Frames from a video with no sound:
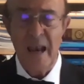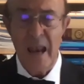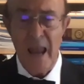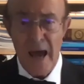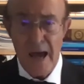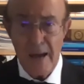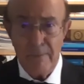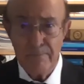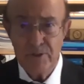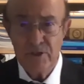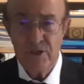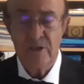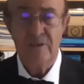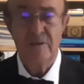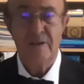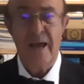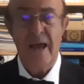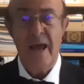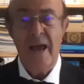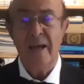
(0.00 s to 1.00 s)
labs
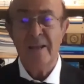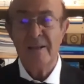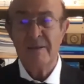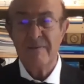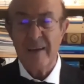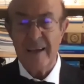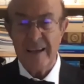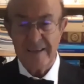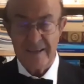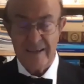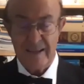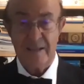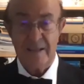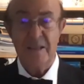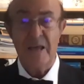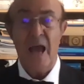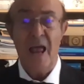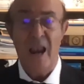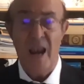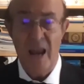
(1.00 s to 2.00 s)
at the uh,
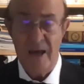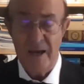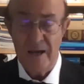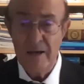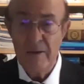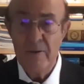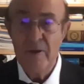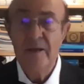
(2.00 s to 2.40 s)
Teller,